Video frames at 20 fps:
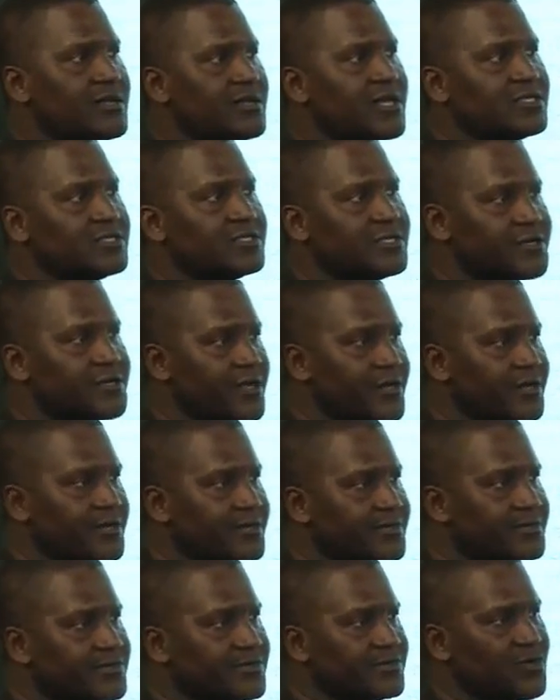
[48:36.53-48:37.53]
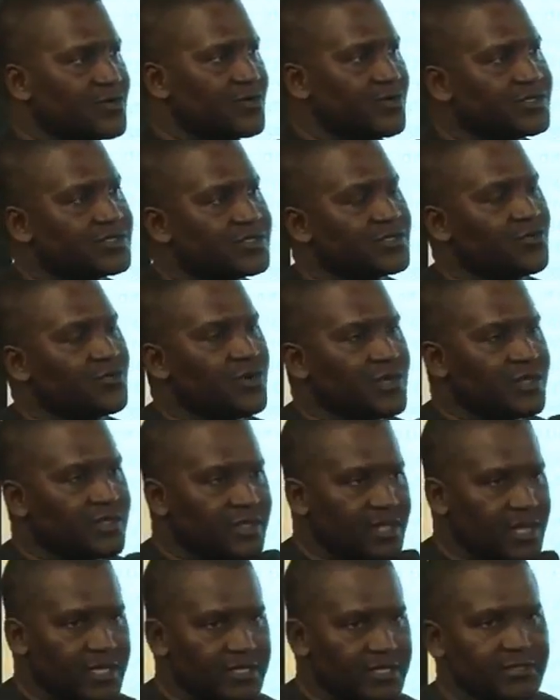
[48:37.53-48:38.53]
Nigeria, because the one
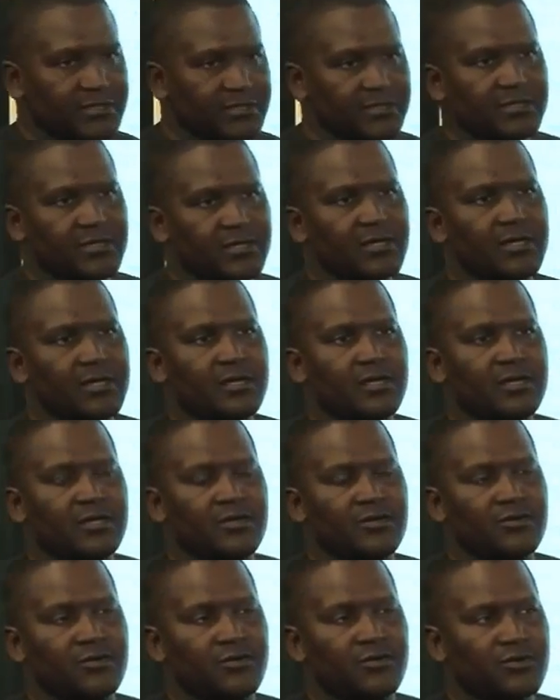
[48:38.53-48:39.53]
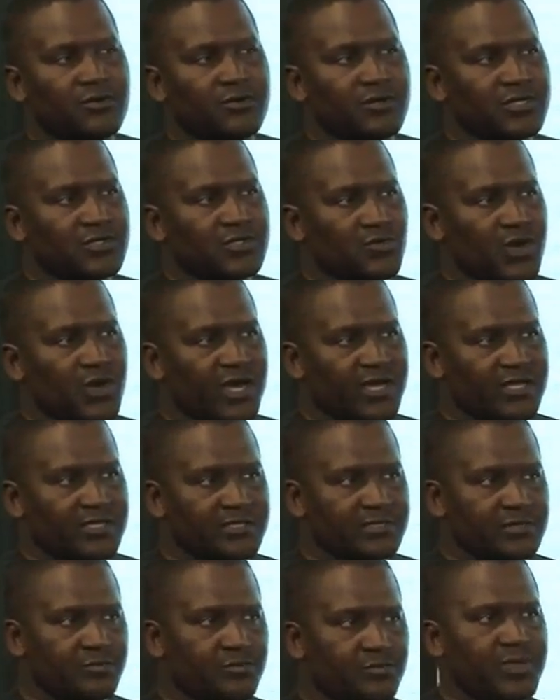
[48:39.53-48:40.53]
that is
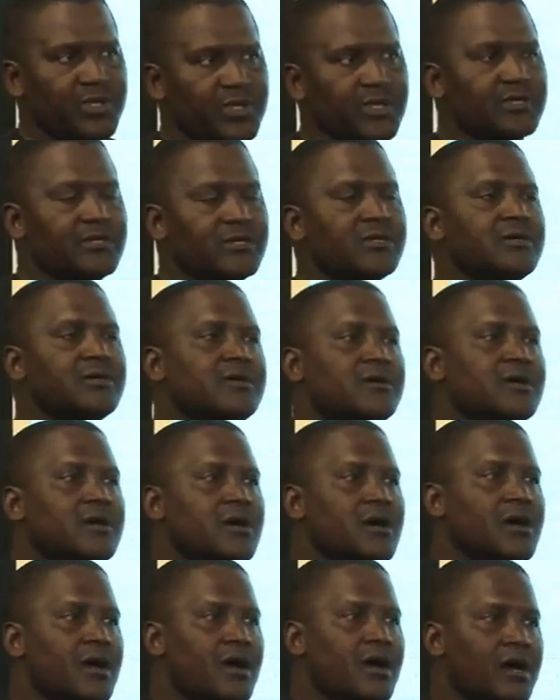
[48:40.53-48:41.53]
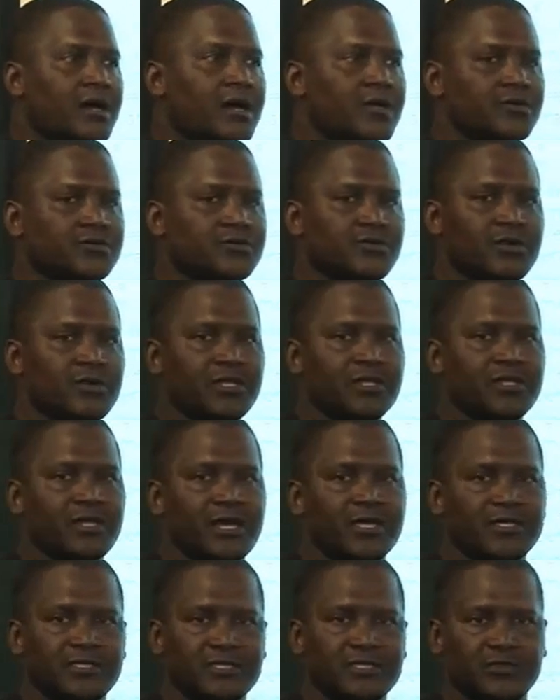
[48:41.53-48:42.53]
quite big, and not only
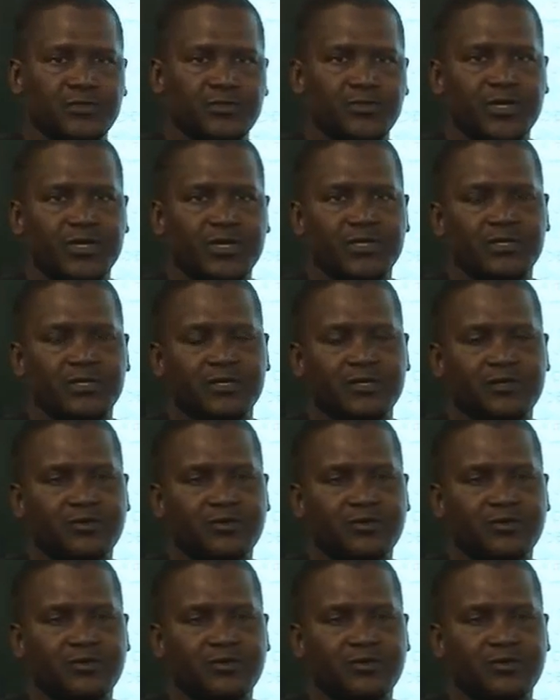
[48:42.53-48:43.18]
that it's big,